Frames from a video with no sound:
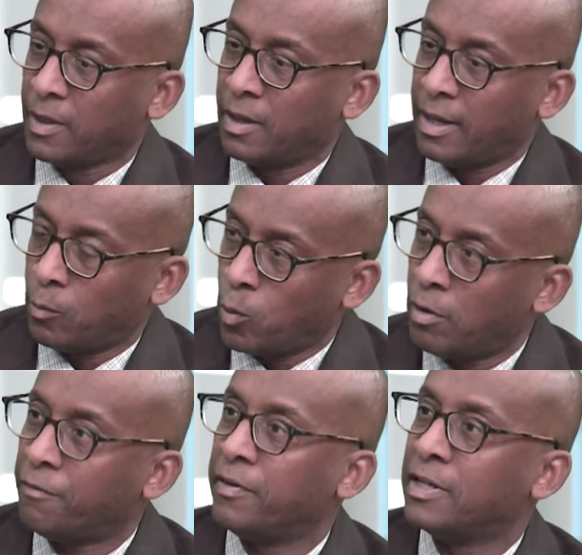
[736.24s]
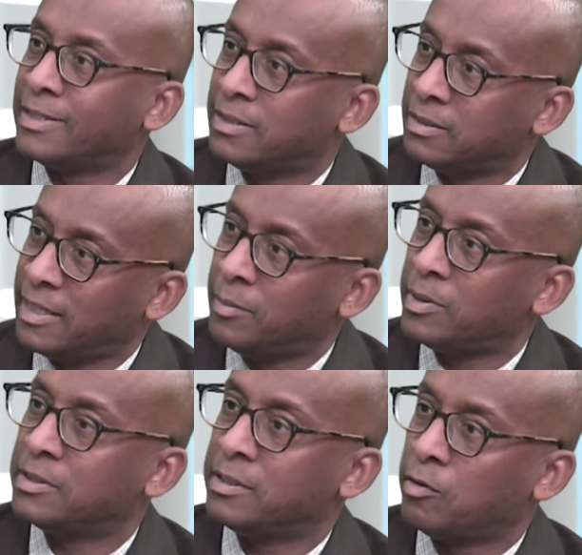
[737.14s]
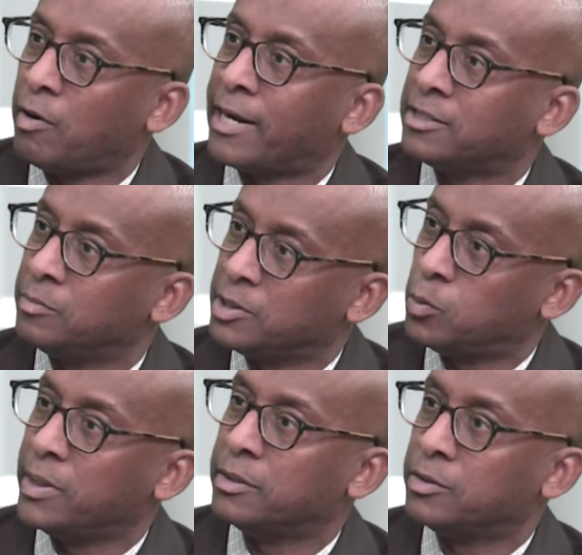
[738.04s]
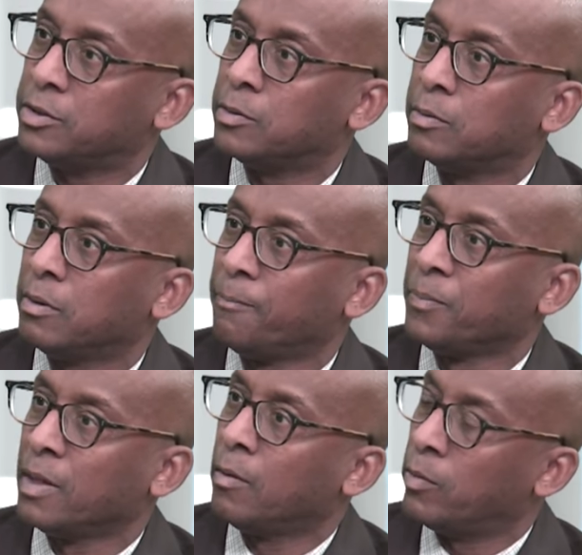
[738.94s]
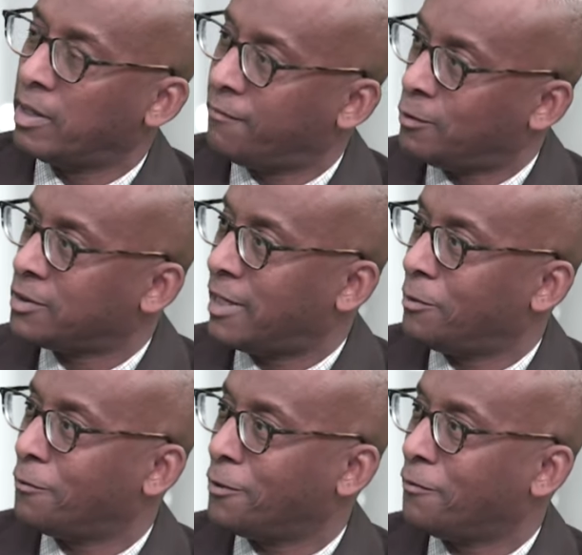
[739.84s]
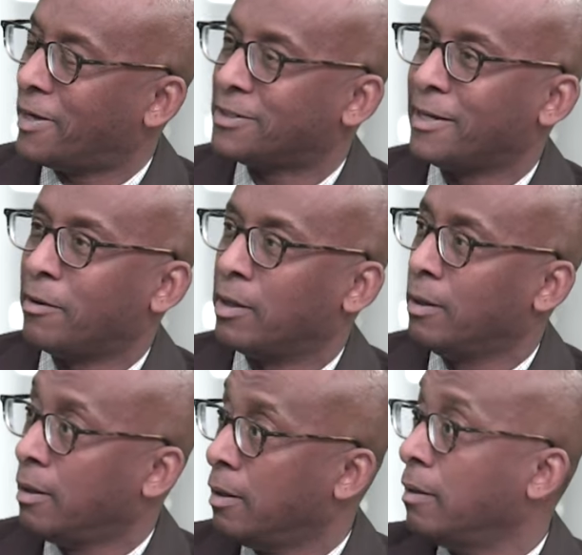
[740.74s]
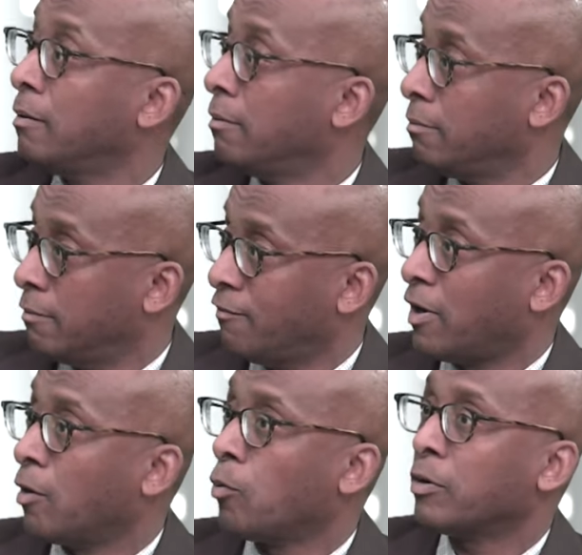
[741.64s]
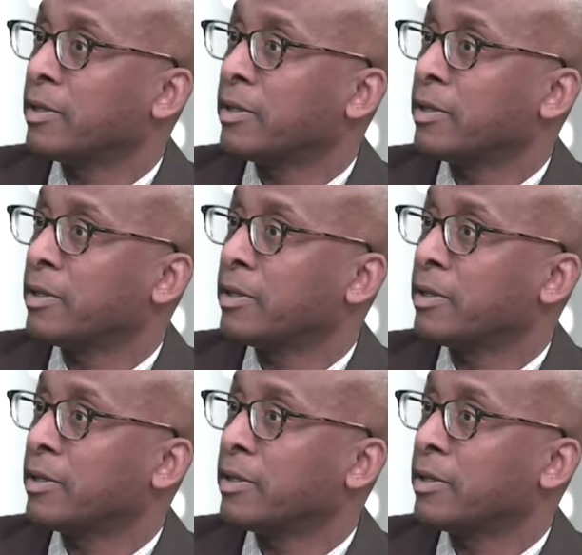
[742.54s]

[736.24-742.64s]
and WellFit a seamless interaction between the two. When I first came to Fairfax County, fire worked